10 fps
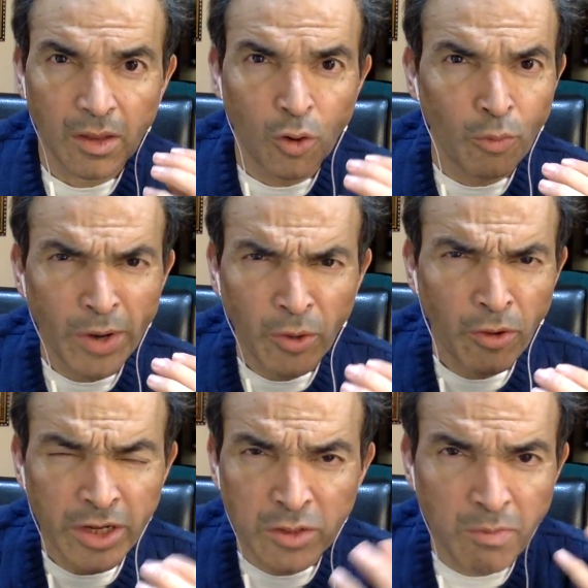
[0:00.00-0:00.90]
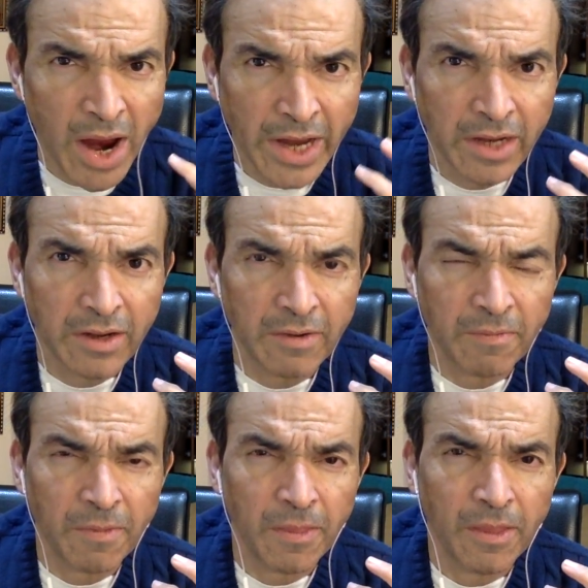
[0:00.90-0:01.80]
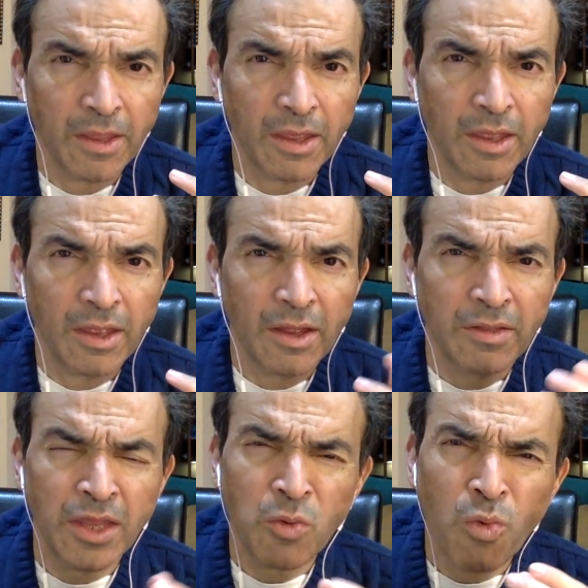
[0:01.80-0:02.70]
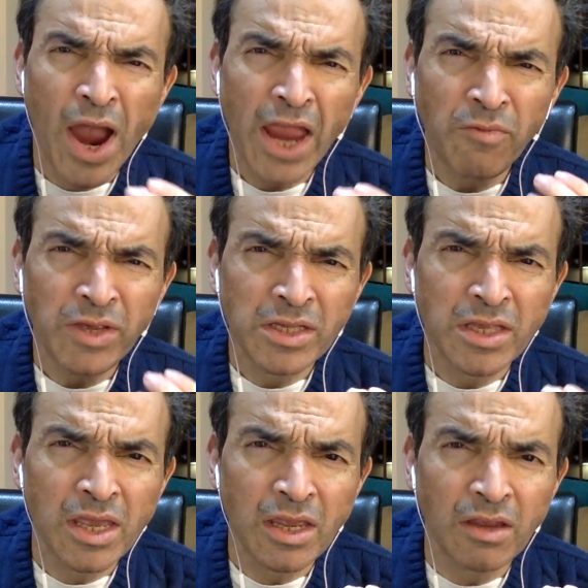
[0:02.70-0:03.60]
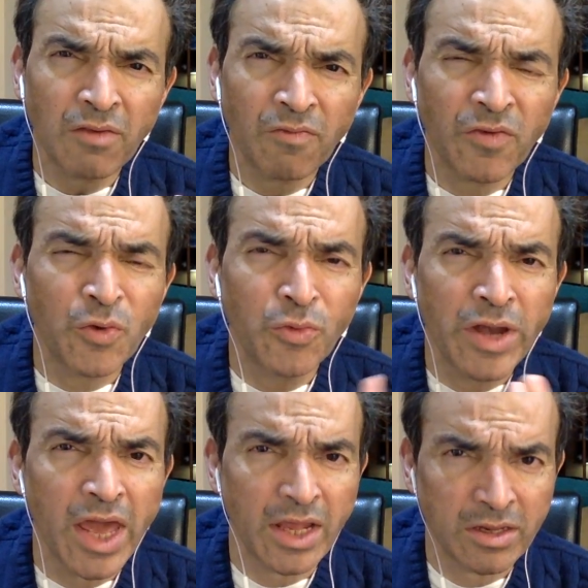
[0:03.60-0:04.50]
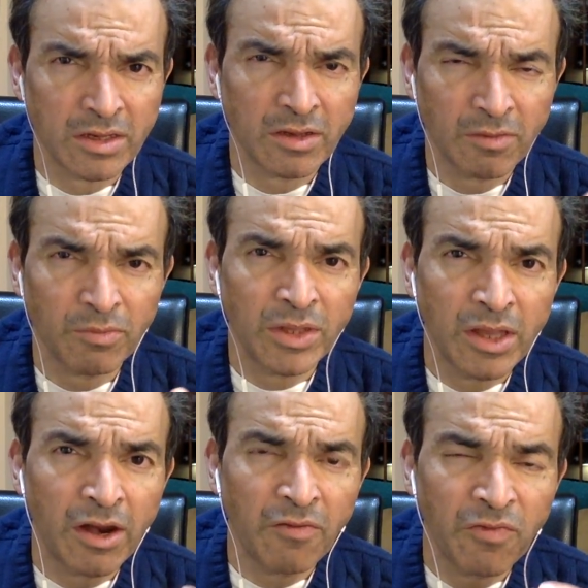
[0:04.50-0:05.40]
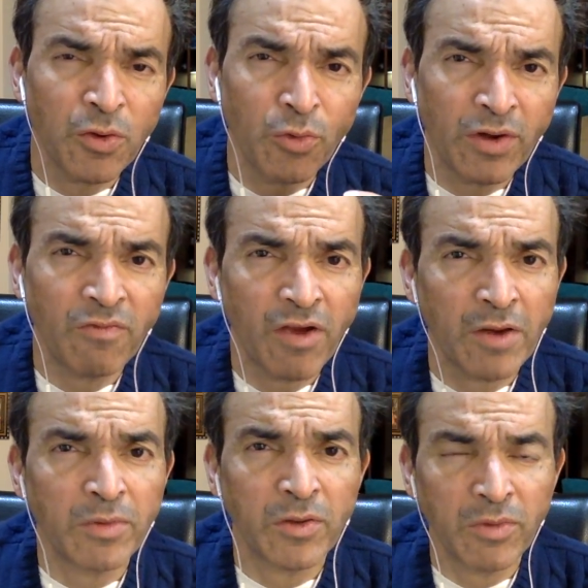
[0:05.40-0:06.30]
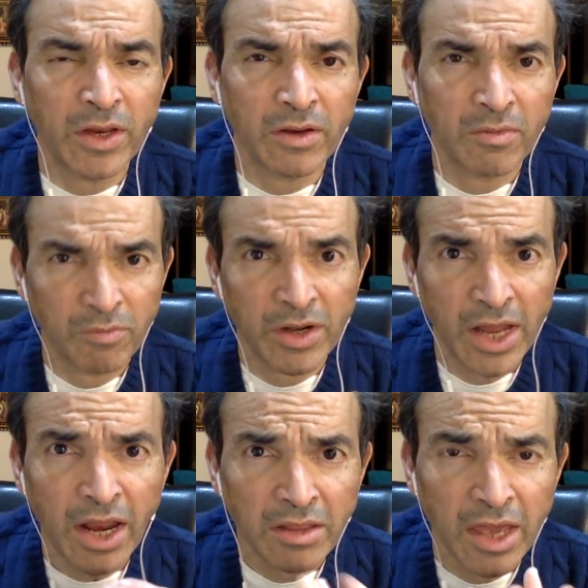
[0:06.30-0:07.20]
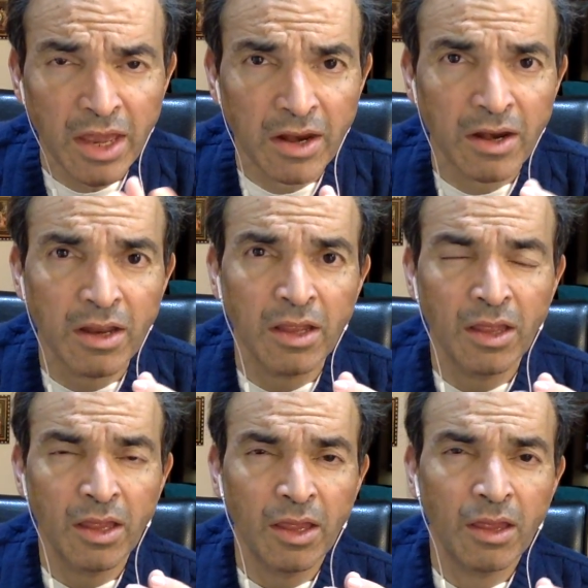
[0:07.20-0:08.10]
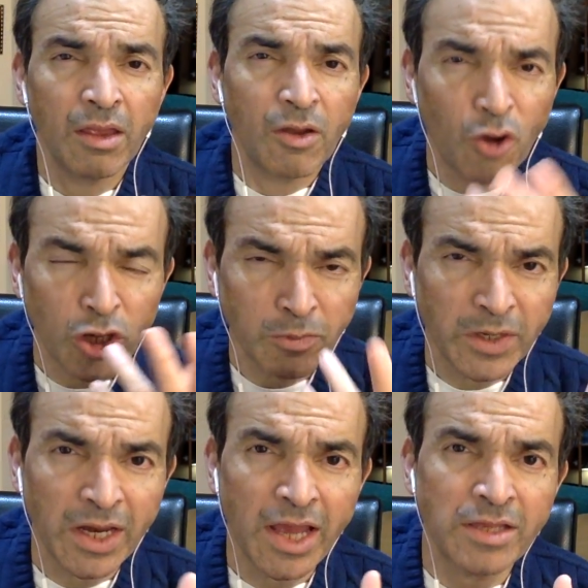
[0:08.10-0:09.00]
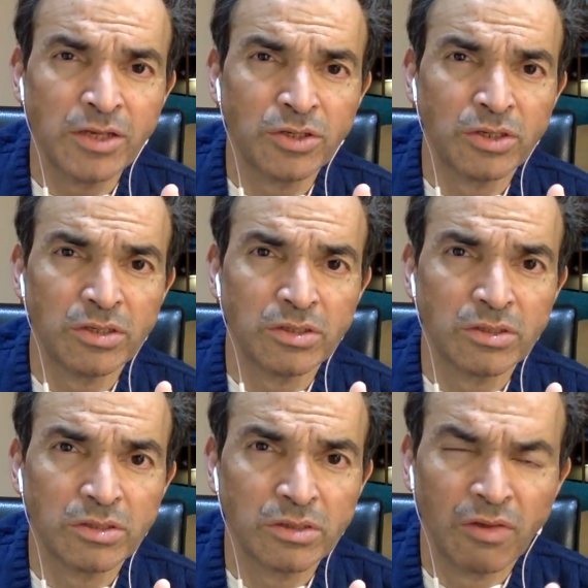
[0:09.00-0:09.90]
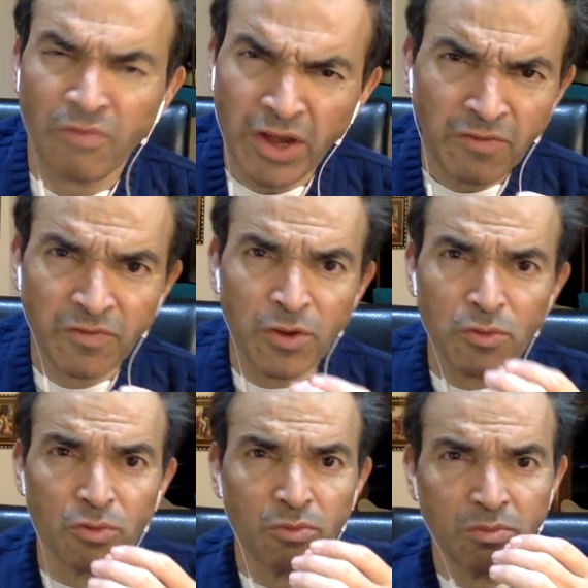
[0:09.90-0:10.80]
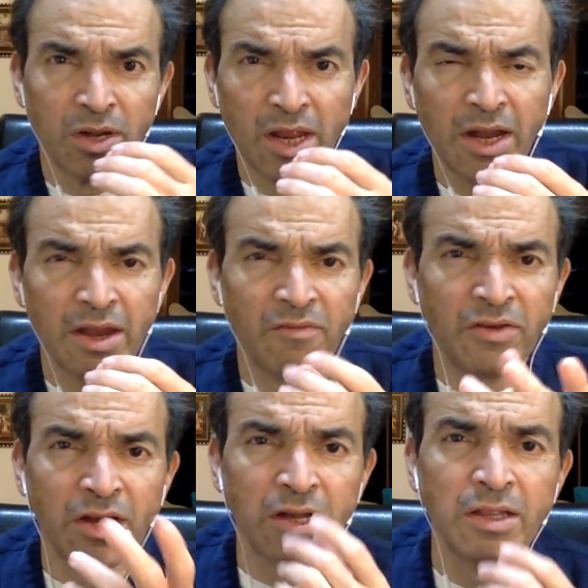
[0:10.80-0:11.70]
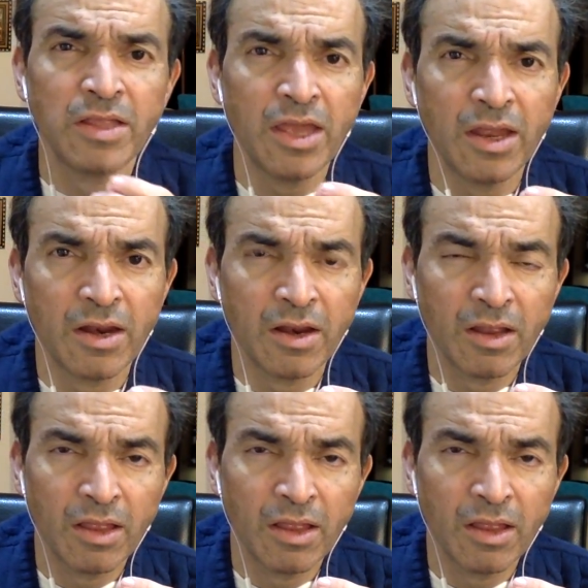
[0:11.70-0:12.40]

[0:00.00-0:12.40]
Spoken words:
Omicron is mild, then why are we seeing few deaths? I mean, there are few and far between, but they're there. Hospitalizations, very few, but they're definitely there.